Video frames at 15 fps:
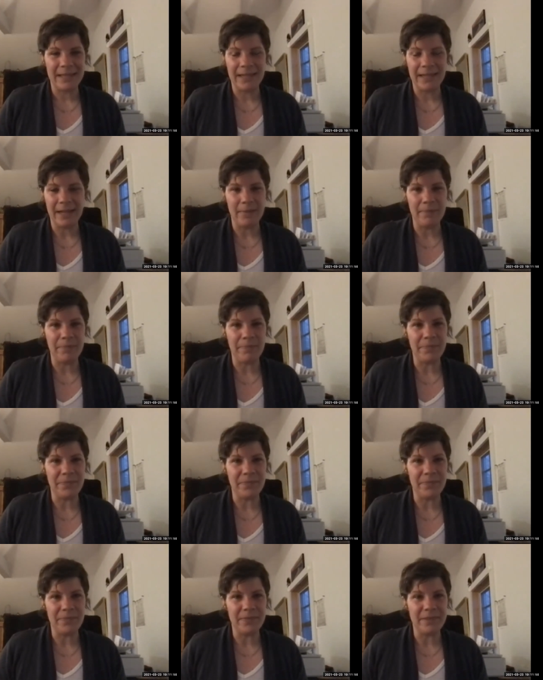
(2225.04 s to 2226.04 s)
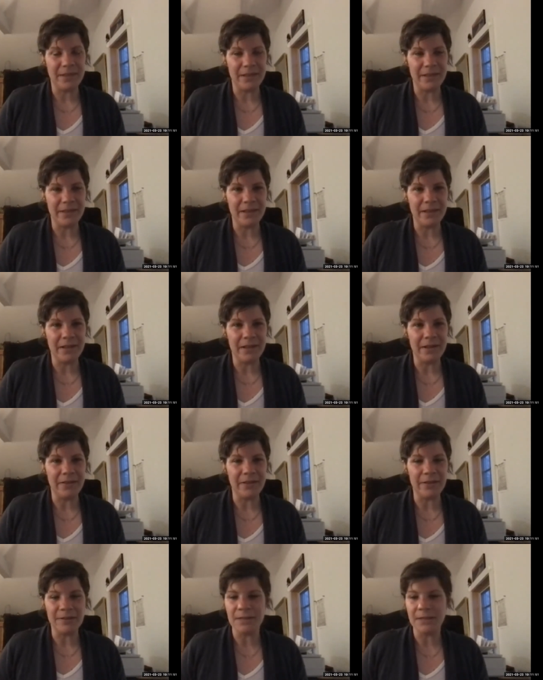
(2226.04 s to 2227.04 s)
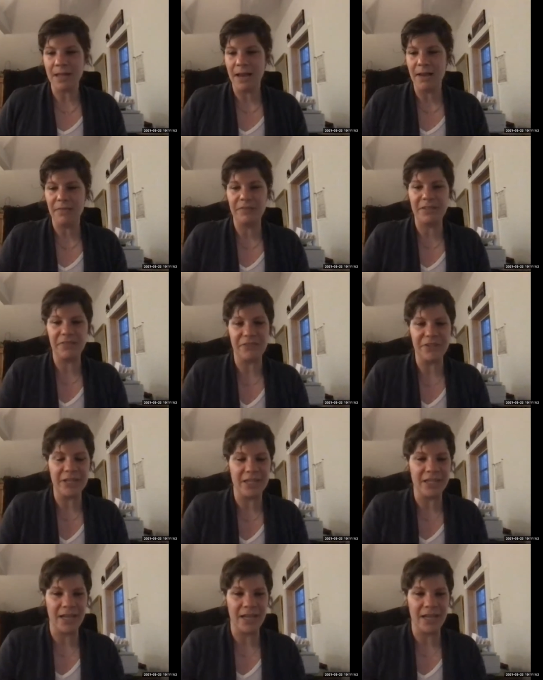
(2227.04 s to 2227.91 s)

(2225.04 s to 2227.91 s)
Um, uh, there's a lot of different,